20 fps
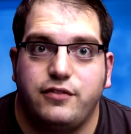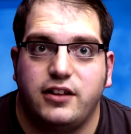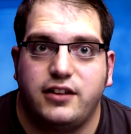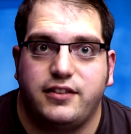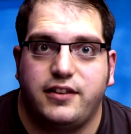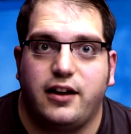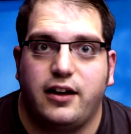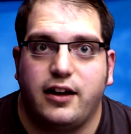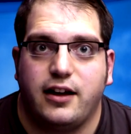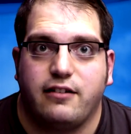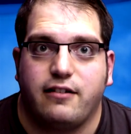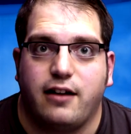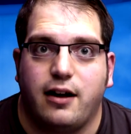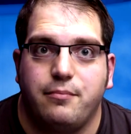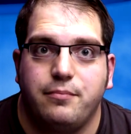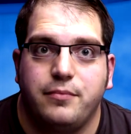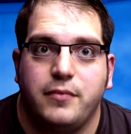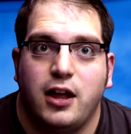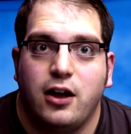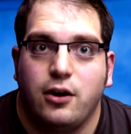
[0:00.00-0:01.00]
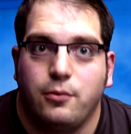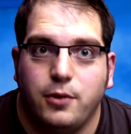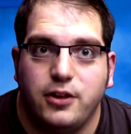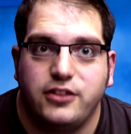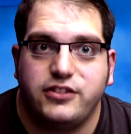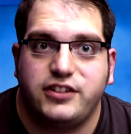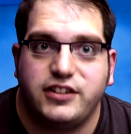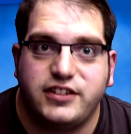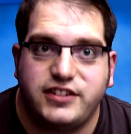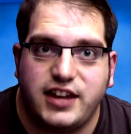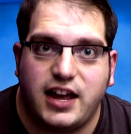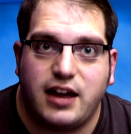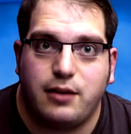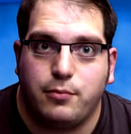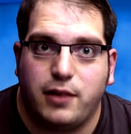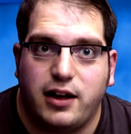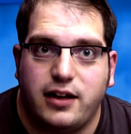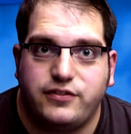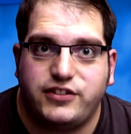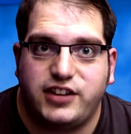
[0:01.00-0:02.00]
from the diagram, once the
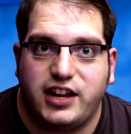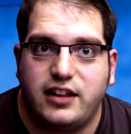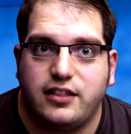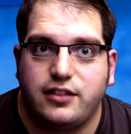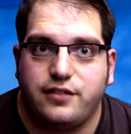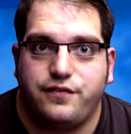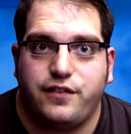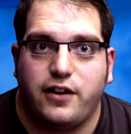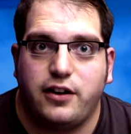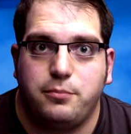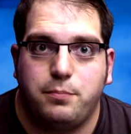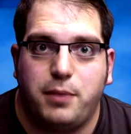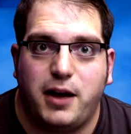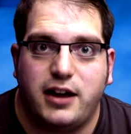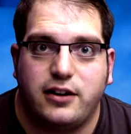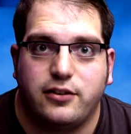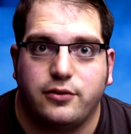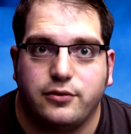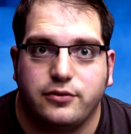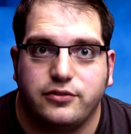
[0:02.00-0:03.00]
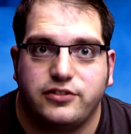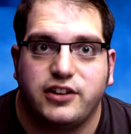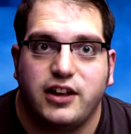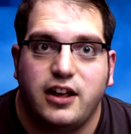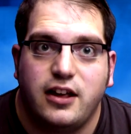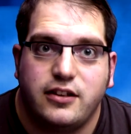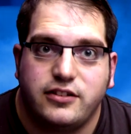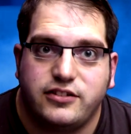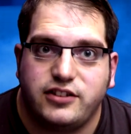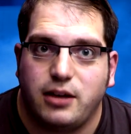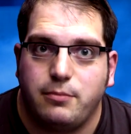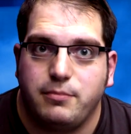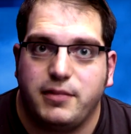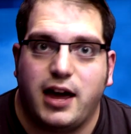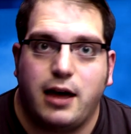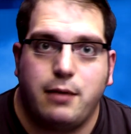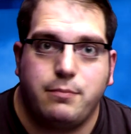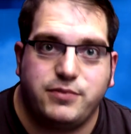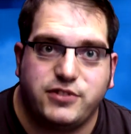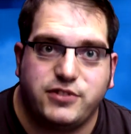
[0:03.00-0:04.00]
sound waves hit the foam panels, some get